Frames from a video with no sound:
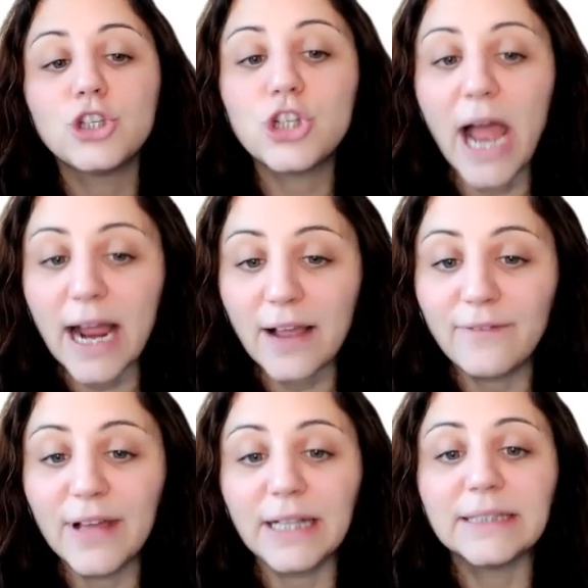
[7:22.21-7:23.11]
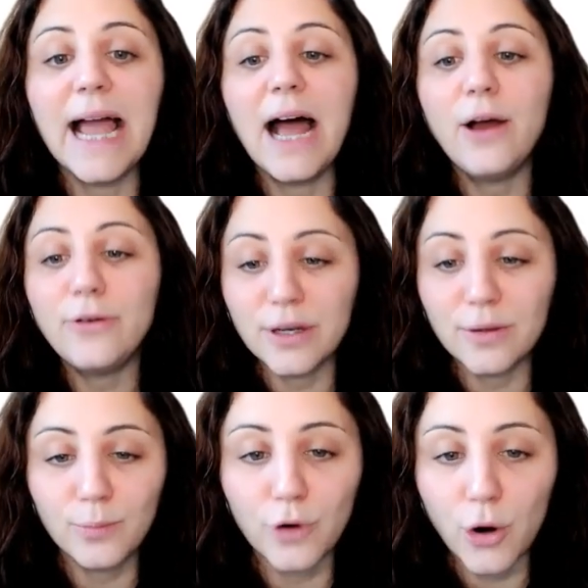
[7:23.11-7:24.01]
Jack fell down
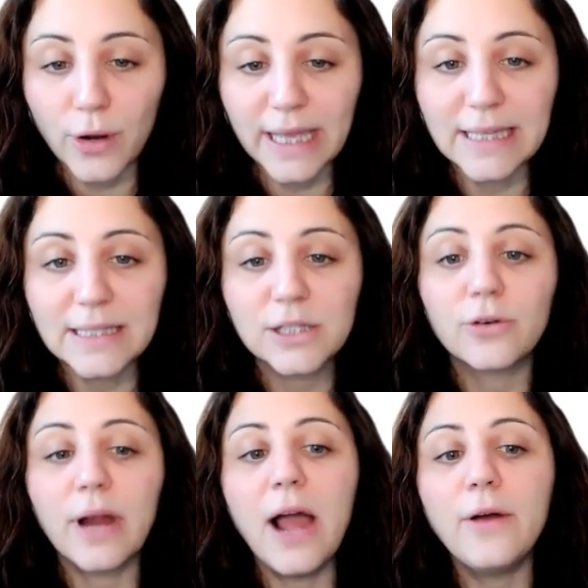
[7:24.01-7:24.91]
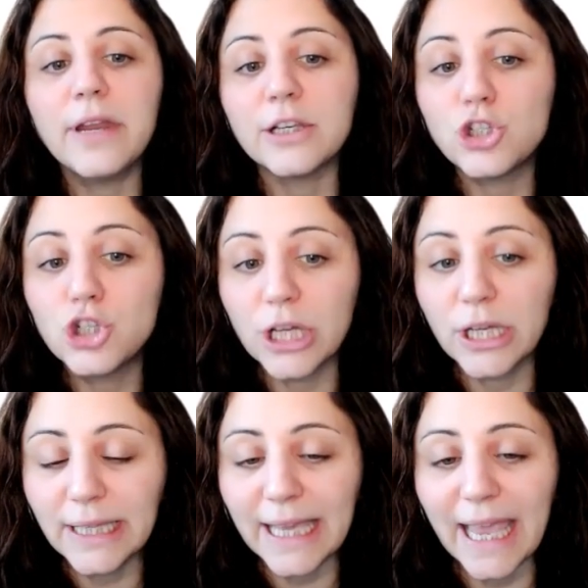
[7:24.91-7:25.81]
and broke his crown, and
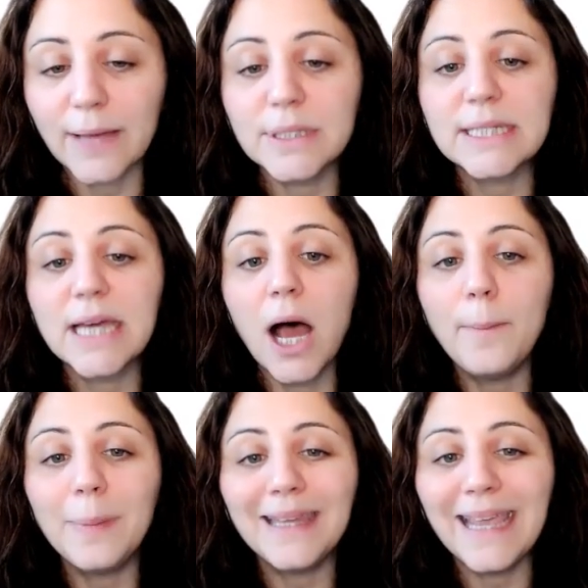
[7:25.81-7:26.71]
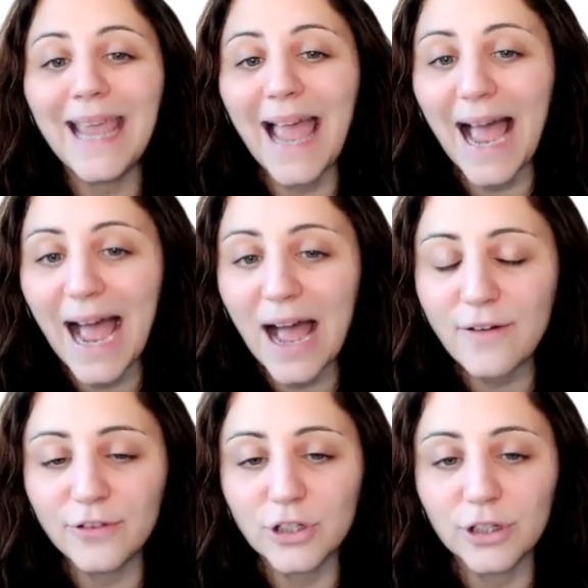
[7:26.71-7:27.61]
Jill came tumbling
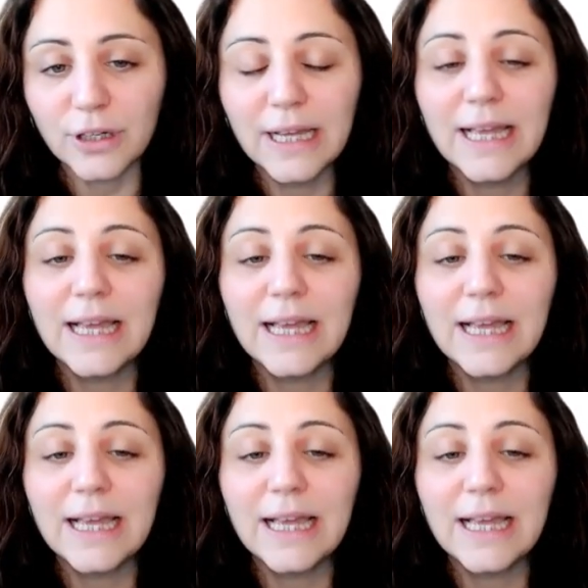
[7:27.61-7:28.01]
after.